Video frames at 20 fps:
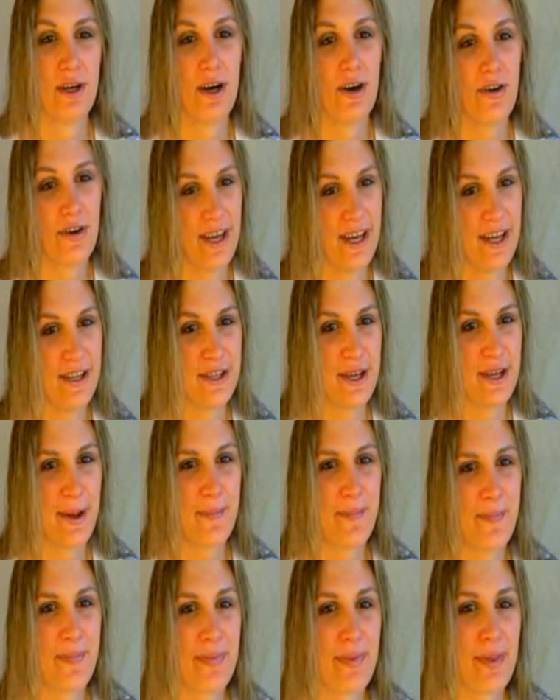Okay
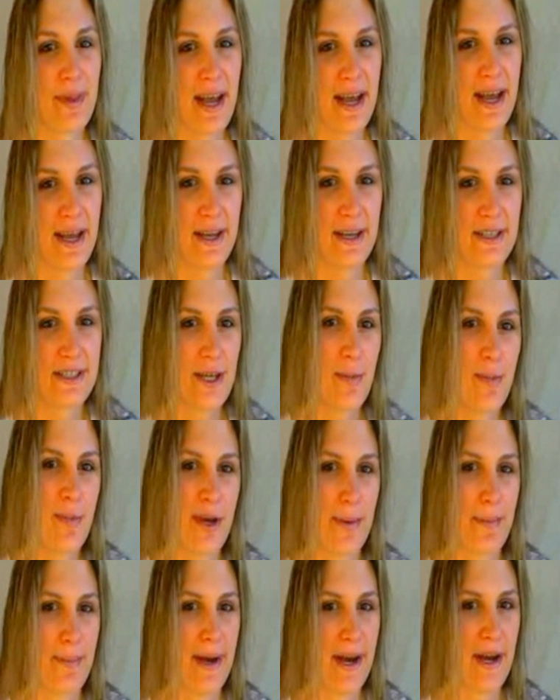then, I guess I'll
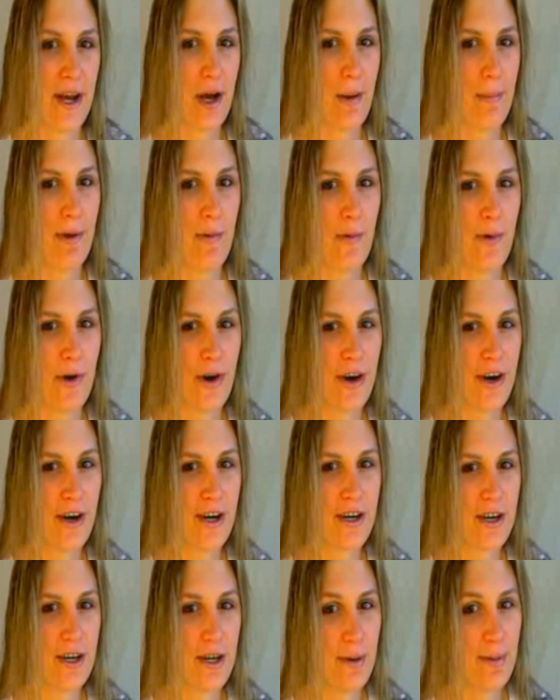pick back up at
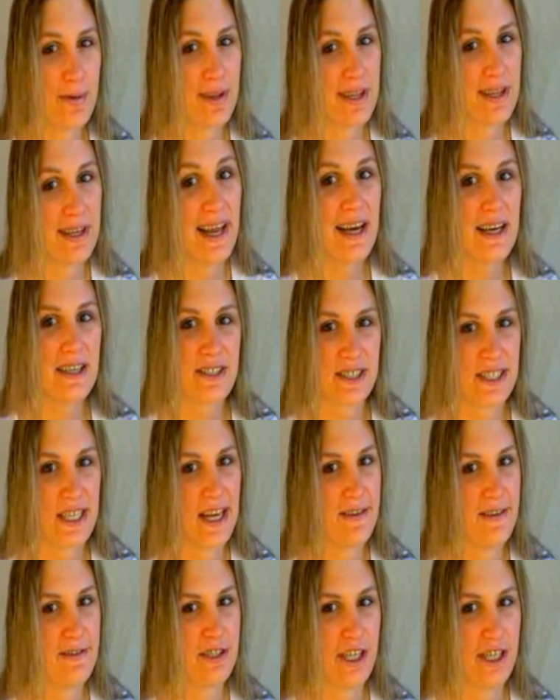work where the next
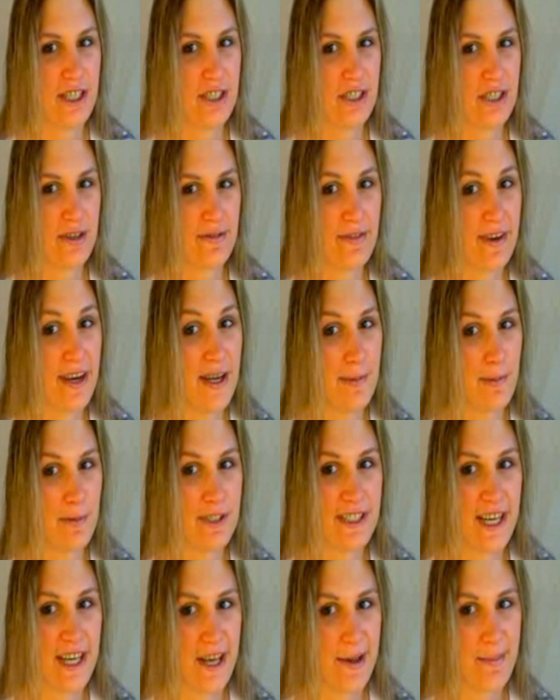life-changing event would
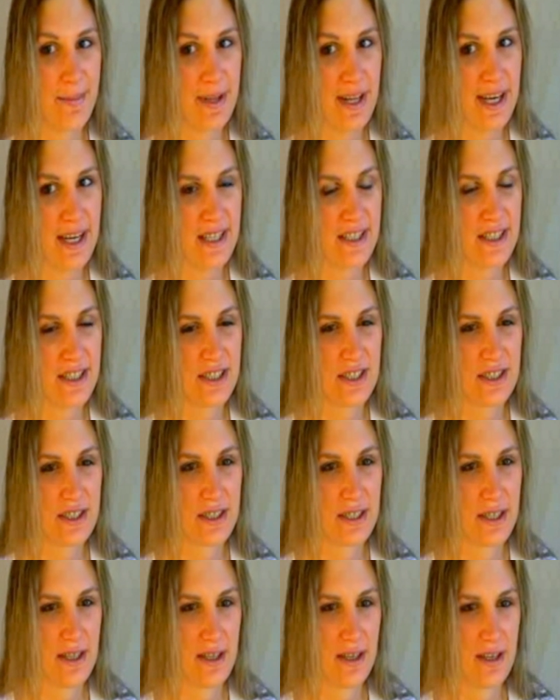take place.
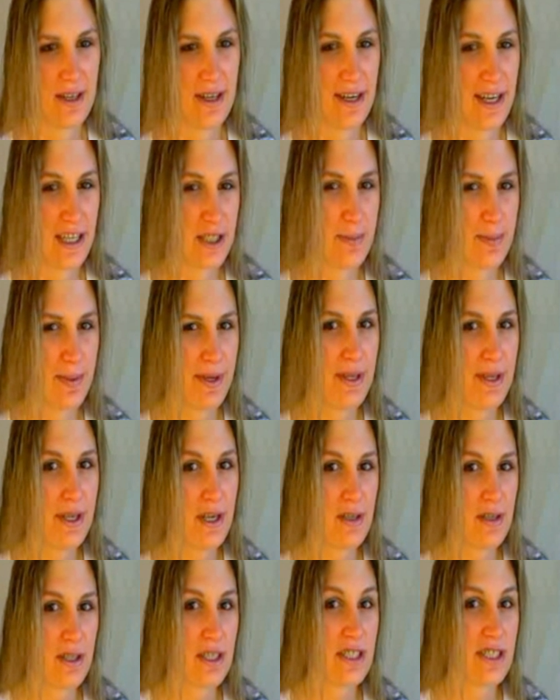It has been
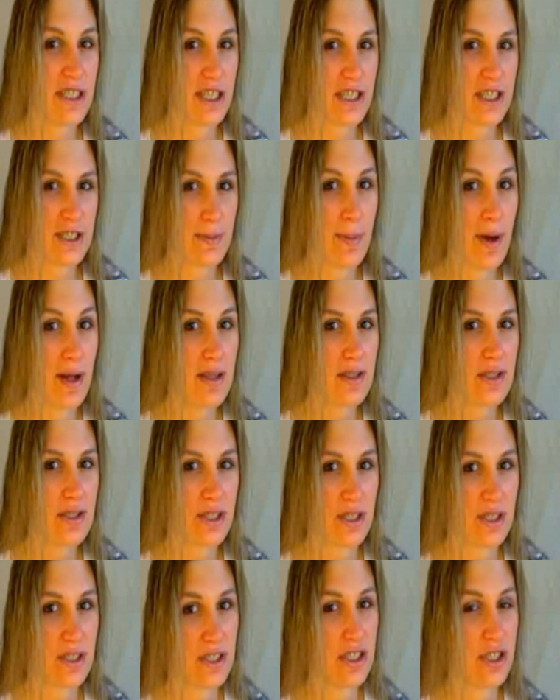nearly 6
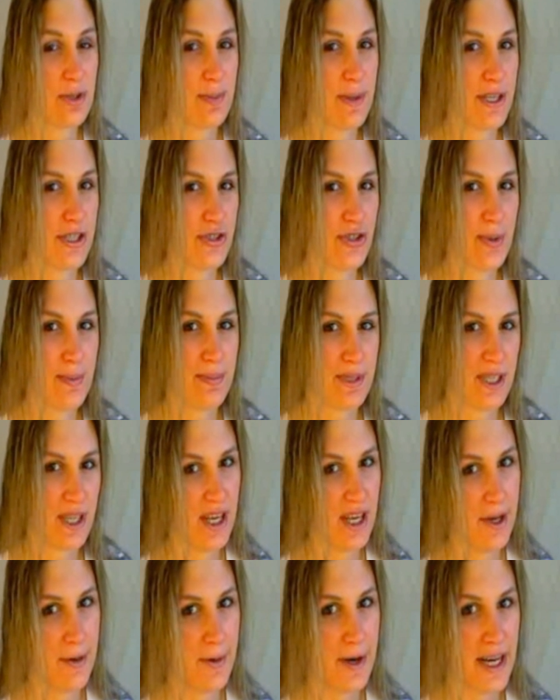months since my trip to
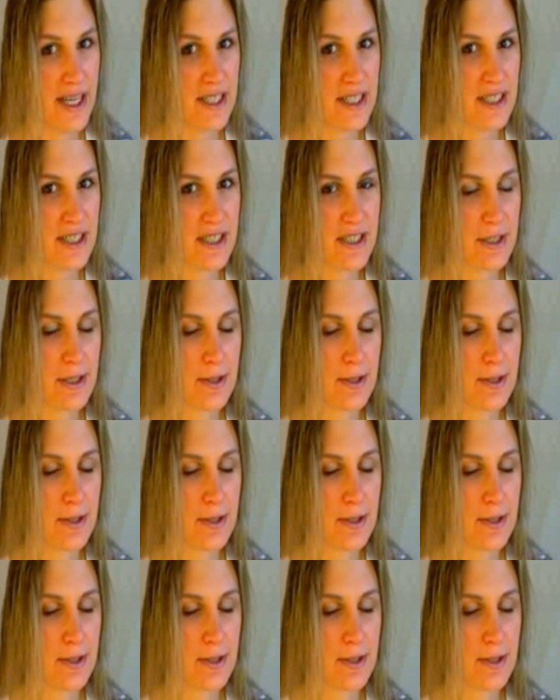Key West.